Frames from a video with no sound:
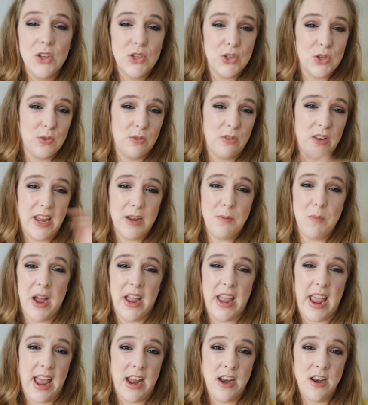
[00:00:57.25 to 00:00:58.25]
sort of like
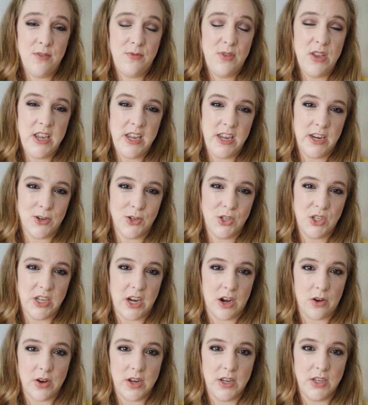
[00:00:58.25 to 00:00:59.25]
my end of the year
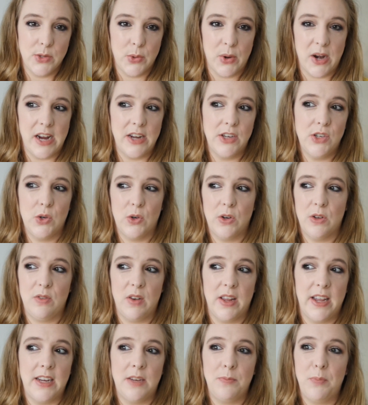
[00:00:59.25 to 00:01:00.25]
series where I sort
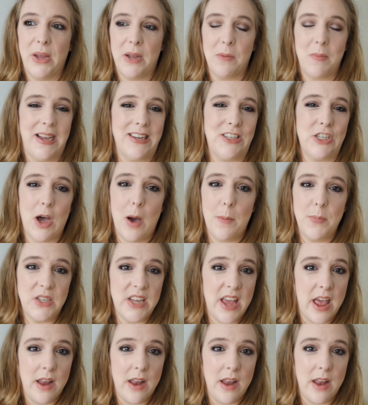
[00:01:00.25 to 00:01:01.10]
of like pick my top